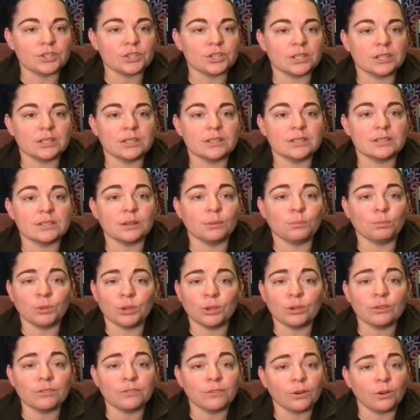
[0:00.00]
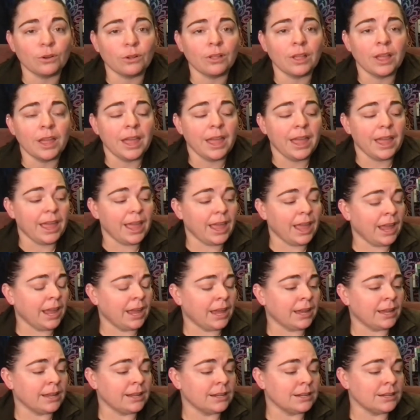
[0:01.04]
She is beautiful,
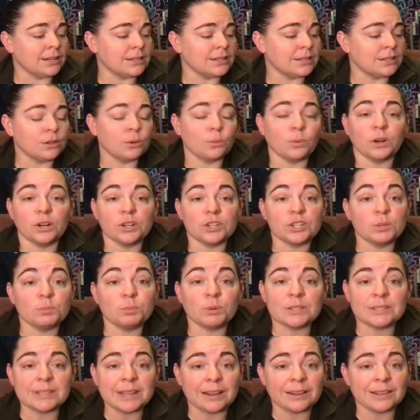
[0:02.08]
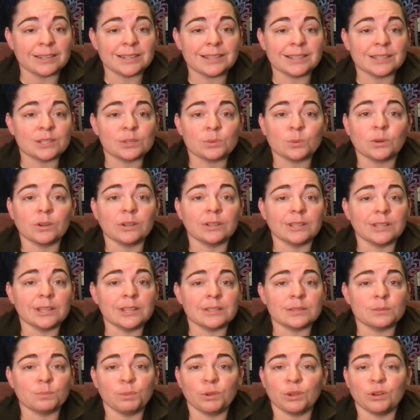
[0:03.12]
and the work she puts out into this world
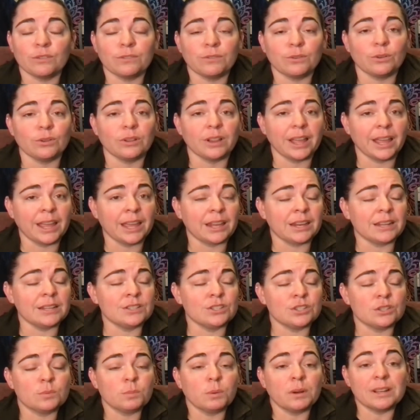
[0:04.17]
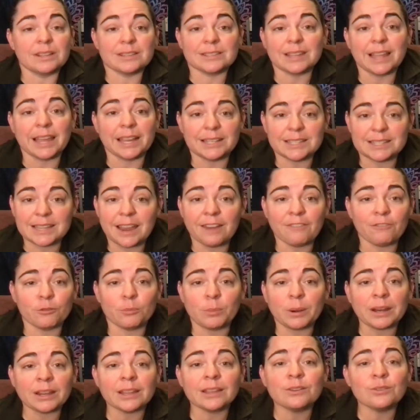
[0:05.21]
is beautiful, and it just brings light to
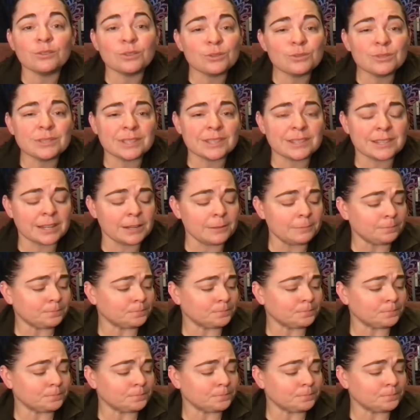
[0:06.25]
everybody who uses it.